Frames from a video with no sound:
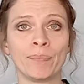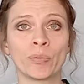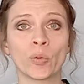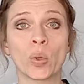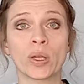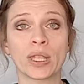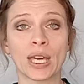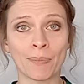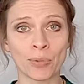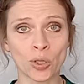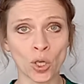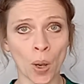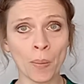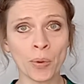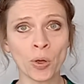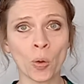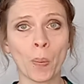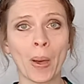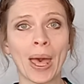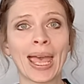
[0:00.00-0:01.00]
with
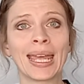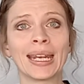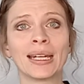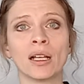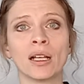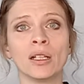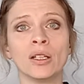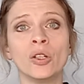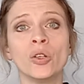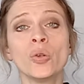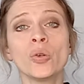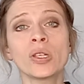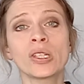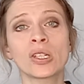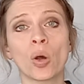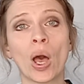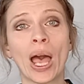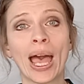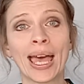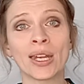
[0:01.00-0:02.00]
abdominal pain, loose
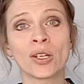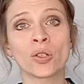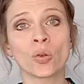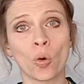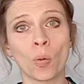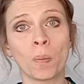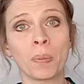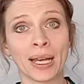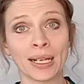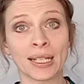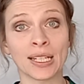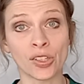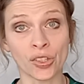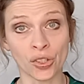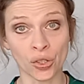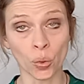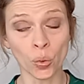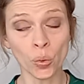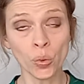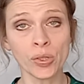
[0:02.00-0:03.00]
and or bloody
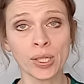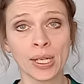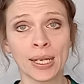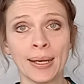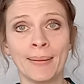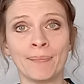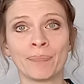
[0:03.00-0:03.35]
stools,